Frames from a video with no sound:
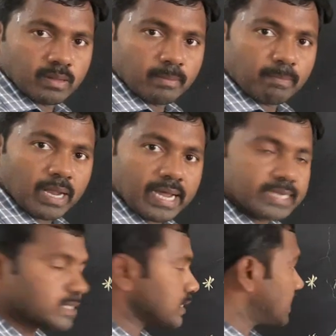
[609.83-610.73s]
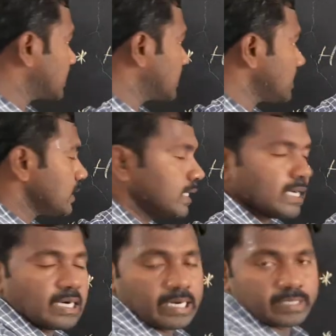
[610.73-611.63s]
Plants and
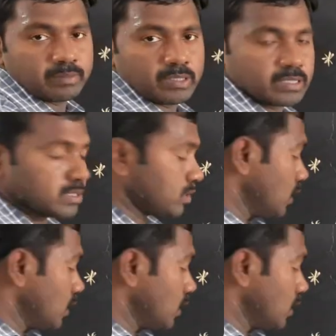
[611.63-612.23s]
animals.